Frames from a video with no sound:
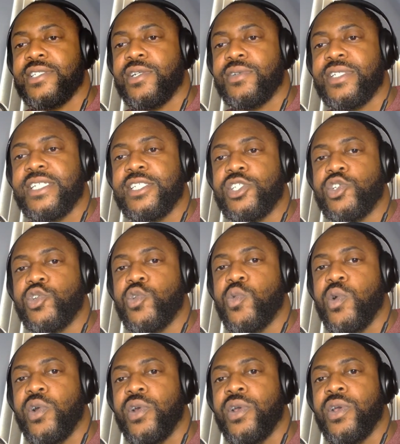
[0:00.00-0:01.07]
You know, these two
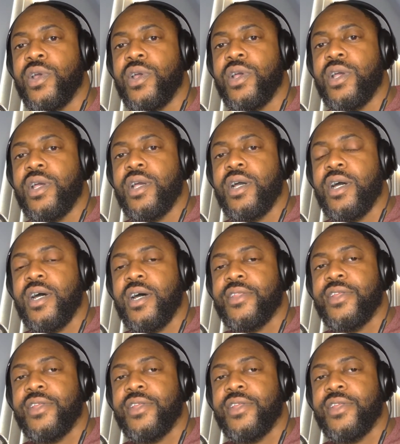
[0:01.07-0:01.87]
were uh,